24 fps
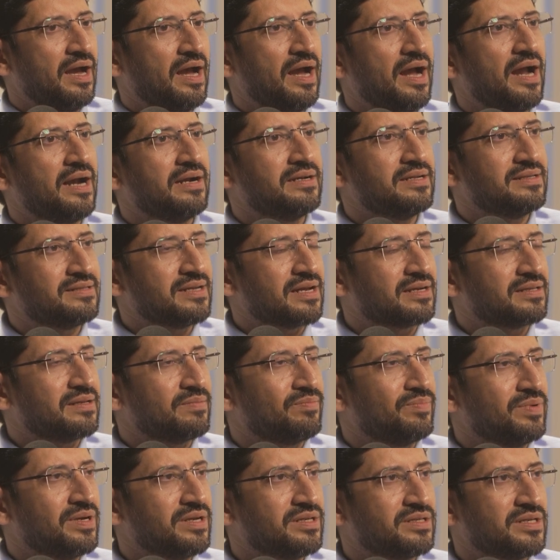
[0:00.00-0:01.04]
And these are the
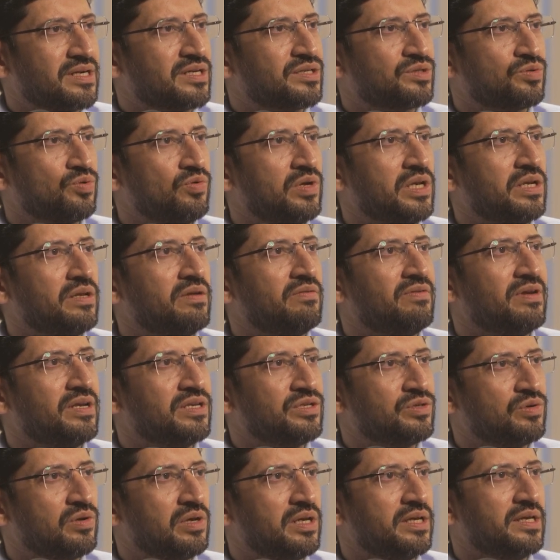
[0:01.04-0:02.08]
patients who will
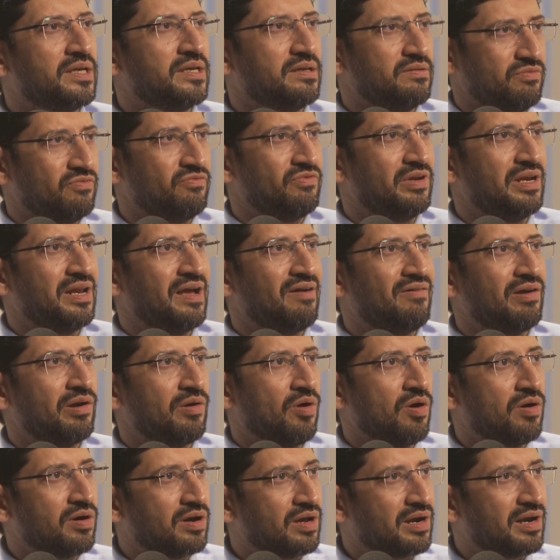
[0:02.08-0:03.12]
eventually have a
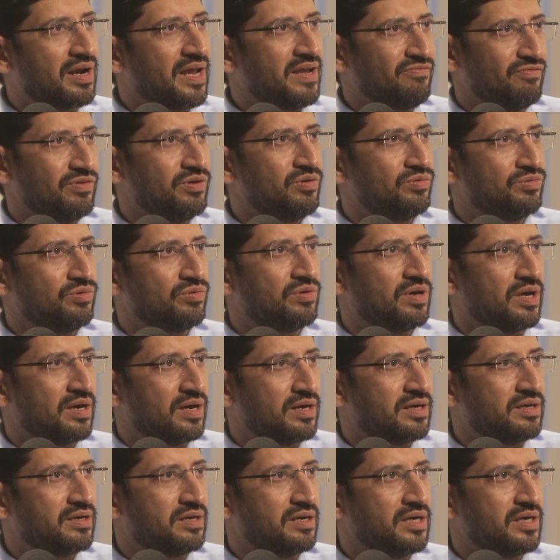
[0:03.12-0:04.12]
longer life due to current